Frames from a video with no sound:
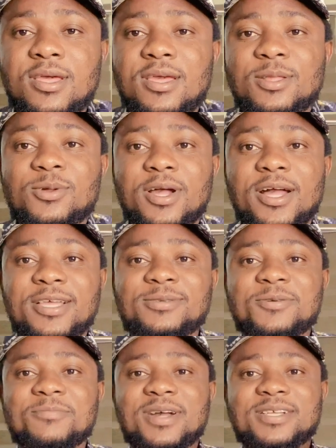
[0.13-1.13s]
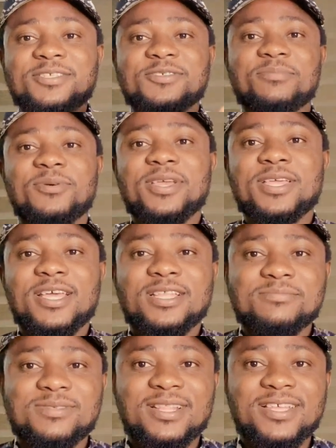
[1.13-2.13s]
Hello guys, welcome back. This is your boy
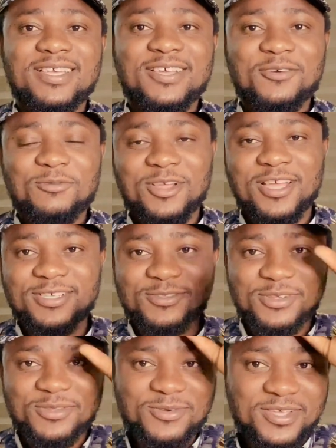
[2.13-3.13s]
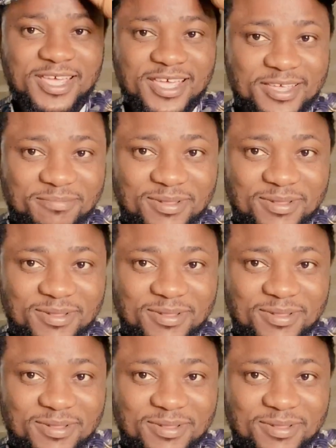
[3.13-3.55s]
Adamslink. I hope you guys are doing okay.